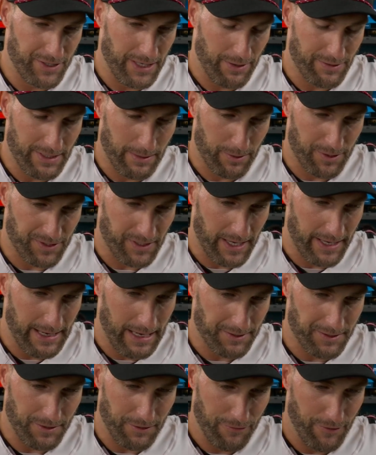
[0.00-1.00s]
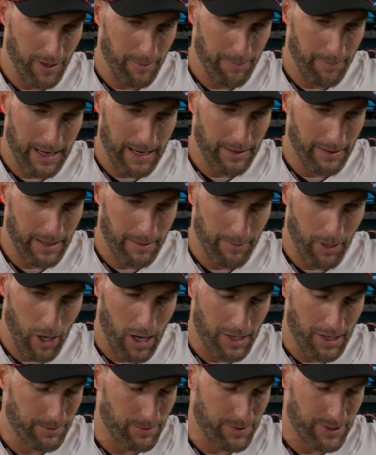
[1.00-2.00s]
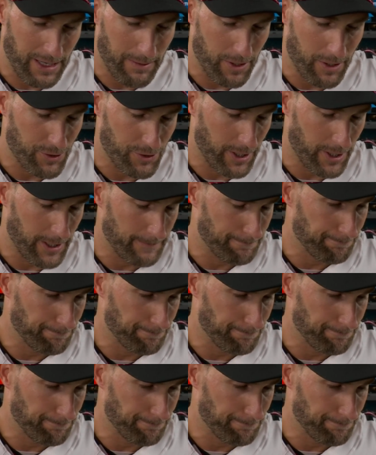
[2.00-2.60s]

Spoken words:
I was able to just lay it out to the front pylon. But awesome job by Drake.